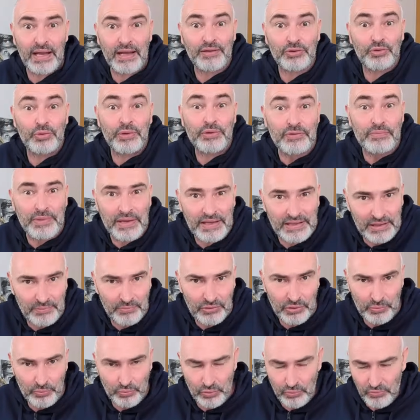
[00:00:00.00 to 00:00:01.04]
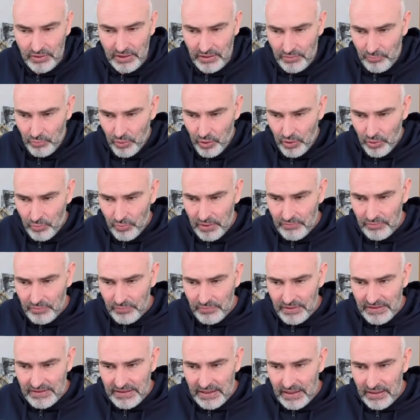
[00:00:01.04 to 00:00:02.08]
and to invite him to move his pawn away from
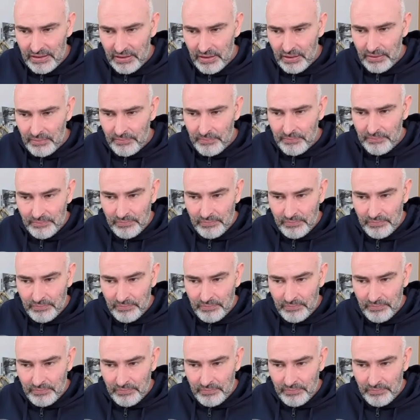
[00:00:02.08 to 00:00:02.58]
the center.